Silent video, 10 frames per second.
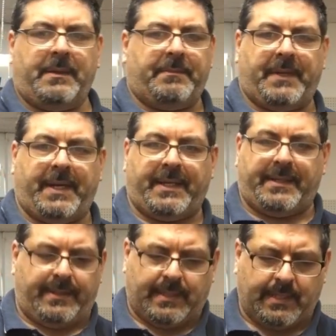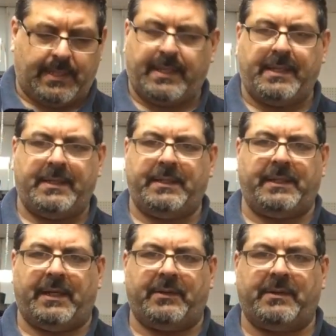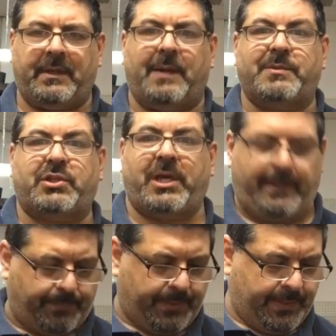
Man, you know, I'm cheap,